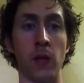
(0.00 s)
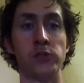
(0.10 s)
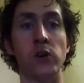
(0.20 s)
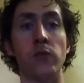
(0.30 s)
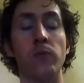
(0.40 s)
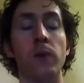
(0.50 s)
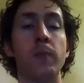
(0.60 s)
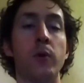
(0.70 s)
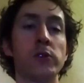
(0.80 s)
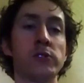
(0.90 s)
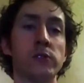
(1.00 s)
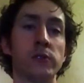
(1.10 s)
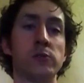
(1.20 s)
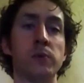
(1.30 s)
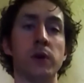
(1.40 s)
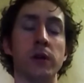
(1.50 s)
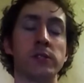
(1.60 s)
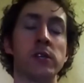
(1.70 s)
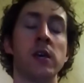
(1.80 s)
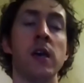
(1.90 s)
So, from my personal
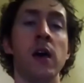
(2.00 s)
experience,